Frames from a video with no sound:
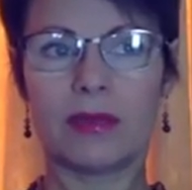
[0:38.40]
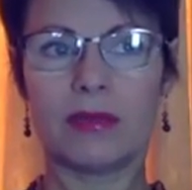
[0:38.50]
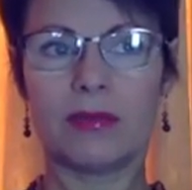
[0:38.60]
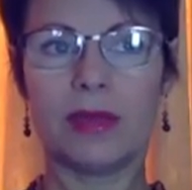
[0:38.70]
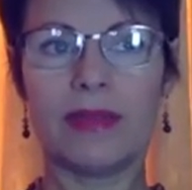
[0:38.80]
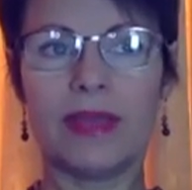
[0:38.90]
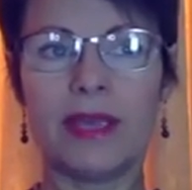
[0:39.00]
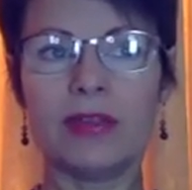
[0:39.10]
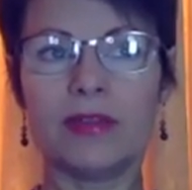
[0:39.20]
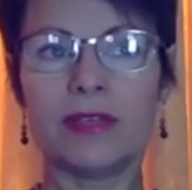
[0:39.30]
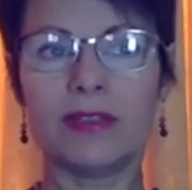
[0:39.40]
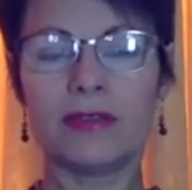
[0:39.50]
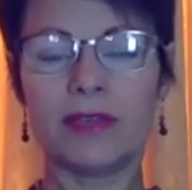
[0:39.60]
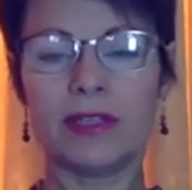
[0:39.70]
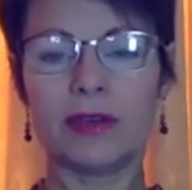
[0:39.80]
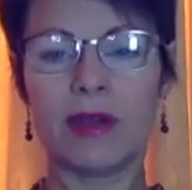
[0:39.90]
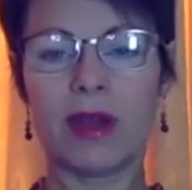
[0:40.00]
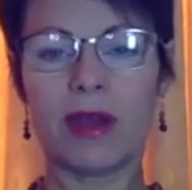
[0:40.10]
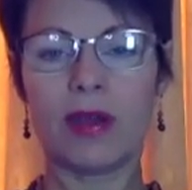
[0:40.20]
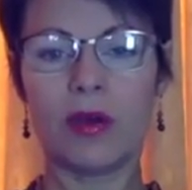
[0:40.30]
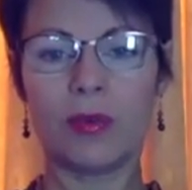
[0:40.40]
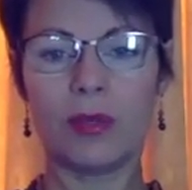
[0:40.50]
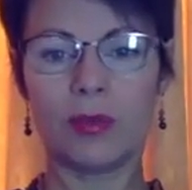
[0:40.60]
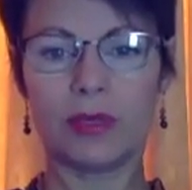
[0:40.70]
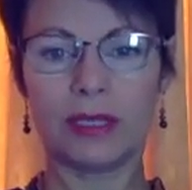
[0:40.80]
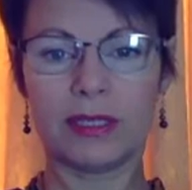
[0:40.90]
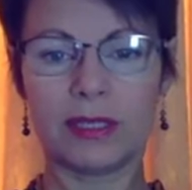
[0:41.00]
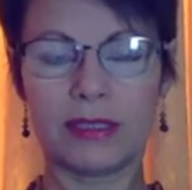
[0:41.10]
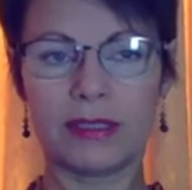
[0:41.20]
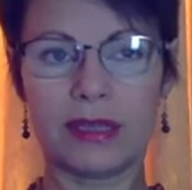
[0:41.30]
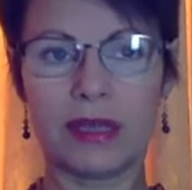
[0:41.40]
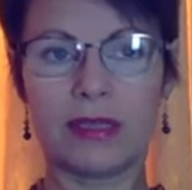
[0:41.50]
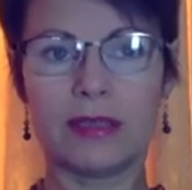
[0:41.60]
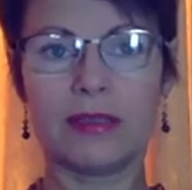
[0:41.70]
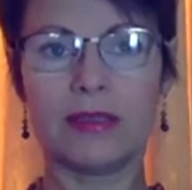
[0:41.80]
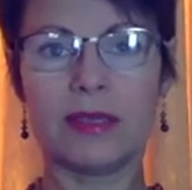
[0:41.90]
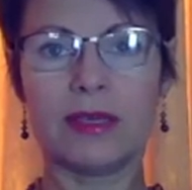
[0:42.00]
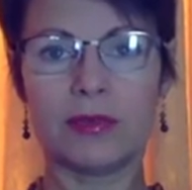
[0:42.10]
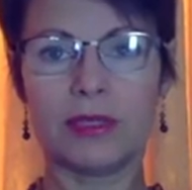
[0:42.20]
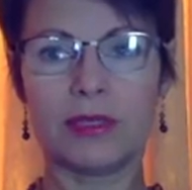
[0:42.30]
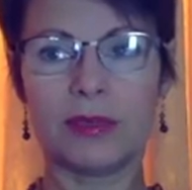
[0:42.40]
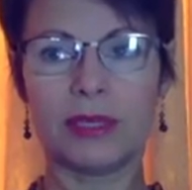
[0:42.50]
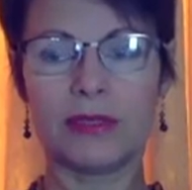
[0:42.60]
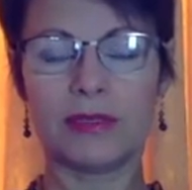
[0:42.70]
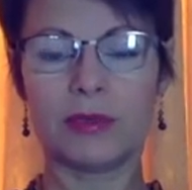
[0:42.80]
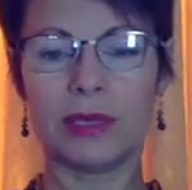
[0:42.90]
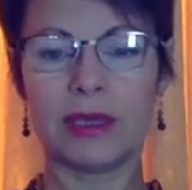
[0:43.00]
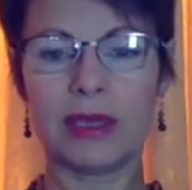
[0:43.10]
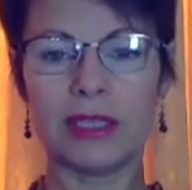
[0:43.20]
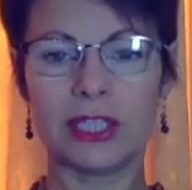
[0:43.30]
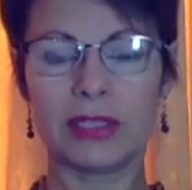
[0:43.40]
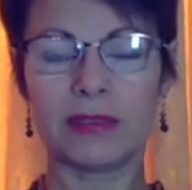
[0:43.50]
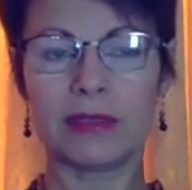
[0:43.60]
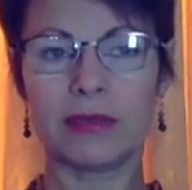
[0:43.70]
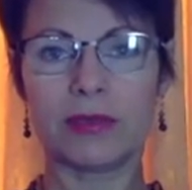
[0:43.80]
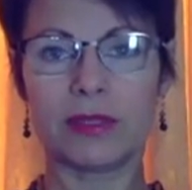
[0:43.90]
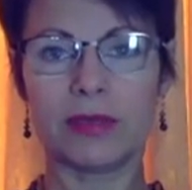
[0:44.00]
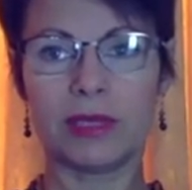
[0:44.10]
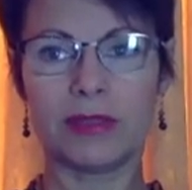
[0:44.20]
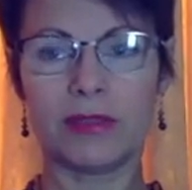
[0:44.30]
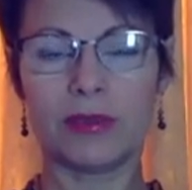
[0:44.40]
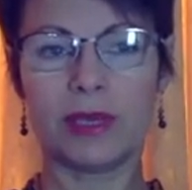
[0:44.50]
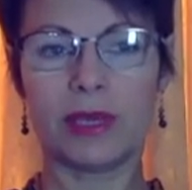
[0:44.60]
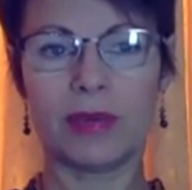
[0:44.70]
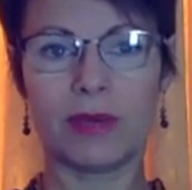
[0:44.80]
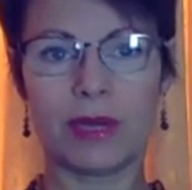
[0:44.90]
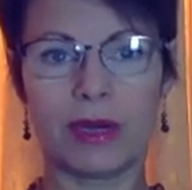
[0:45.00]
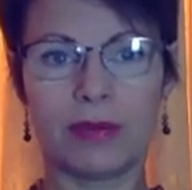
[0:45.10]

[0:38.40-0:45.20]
By the end of this video, I hope you will understand what it means to be conscious and what it means to be aware.